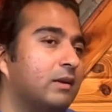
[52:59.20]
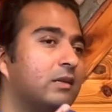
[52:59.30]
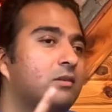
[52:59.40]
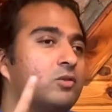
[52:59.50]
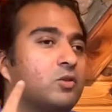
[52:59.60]

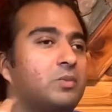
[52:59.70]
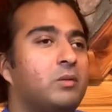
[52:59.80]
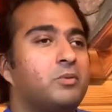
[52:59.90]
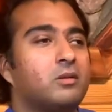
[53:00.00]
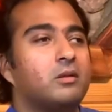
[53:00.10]
Right? So
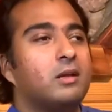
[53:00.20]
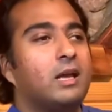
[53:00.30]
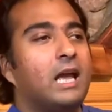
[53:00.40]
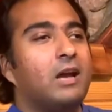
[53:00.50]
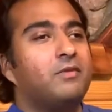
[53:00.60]
people
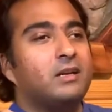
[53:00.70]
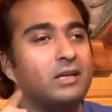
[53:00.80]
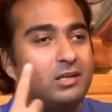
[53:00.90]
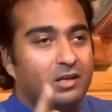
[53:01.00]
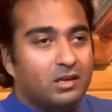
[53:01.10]
have an
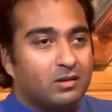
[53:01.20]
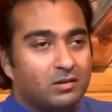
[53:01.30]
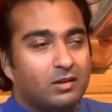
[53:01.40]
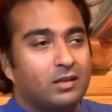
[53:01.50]
idea